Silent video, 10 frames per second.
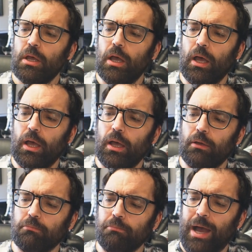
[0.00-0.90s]

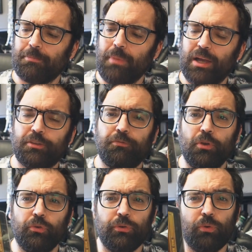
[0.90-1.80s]
uh, Mad Max
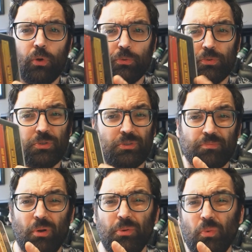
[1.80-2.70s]
Fury Road, which was
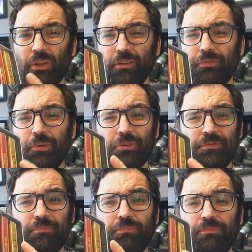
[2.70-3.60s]
probably one of the
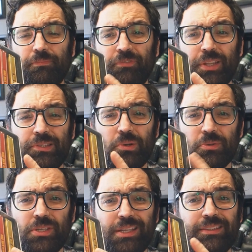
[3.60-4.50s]
first
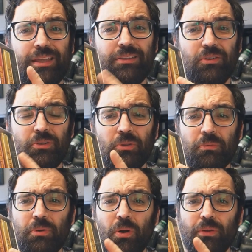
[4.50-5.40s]
videos I did on here,
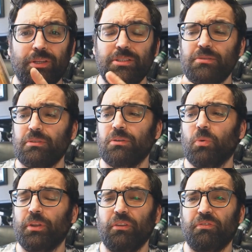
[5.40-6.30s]
to be honest. Uh,
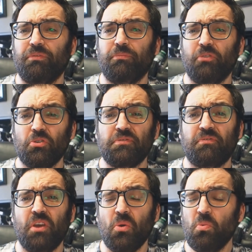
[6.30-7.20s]
one of the first
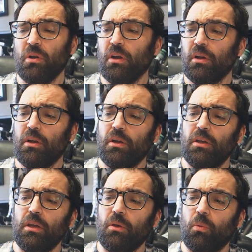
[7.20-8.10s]
few
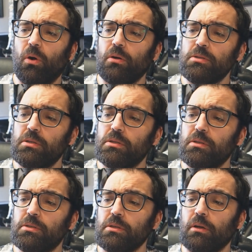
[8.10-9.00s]
it was.
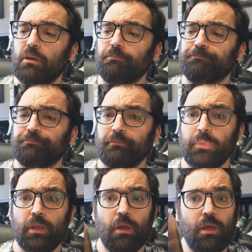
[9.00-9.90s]
So
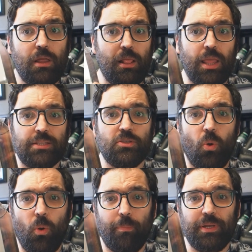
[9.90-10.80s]
let's
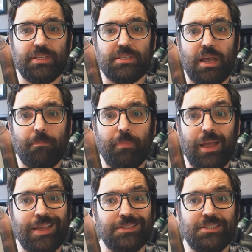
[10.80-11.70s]
open this up
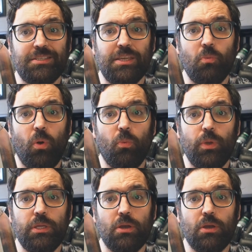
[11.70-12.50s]
and see what we